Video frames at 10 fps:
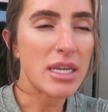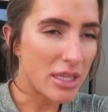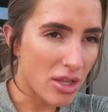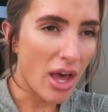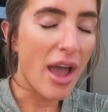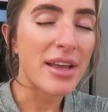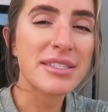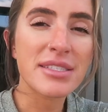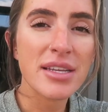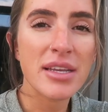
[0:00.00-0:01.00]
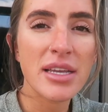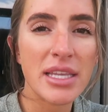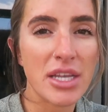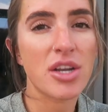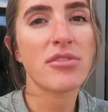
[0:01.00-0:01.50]
in the last
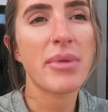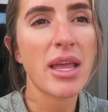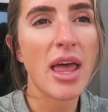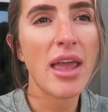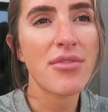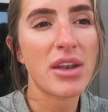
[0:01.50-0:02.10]
year of my life